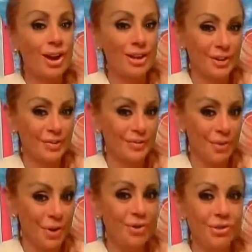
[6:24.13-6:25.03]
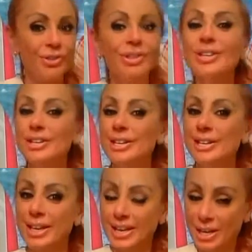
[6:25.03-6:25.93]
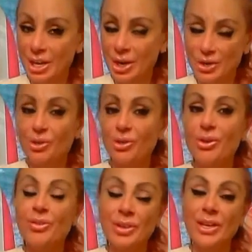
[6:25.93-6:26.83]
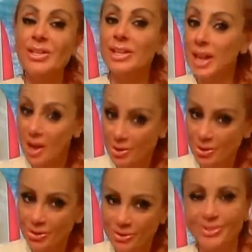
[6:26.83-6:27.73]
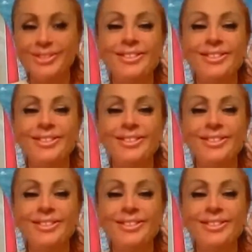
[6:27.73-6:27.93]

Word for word: I get vocal in like certain things in the household.